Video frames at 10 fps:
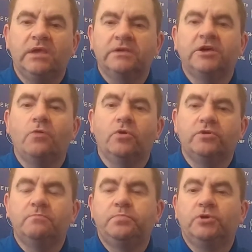and go on
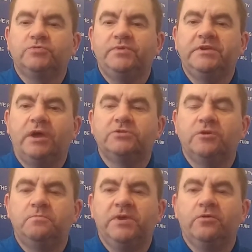and possibly go
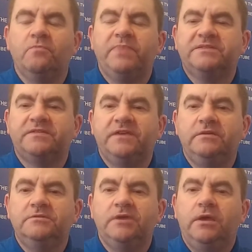to bigger and better
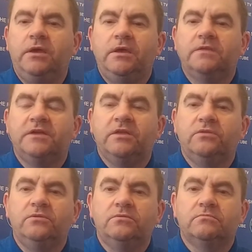things,
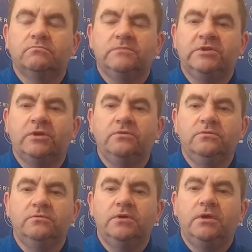then, you know,
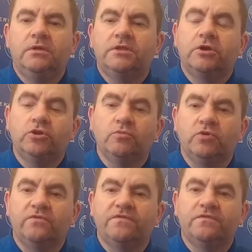they're going to
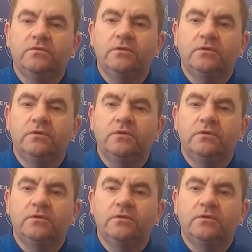move.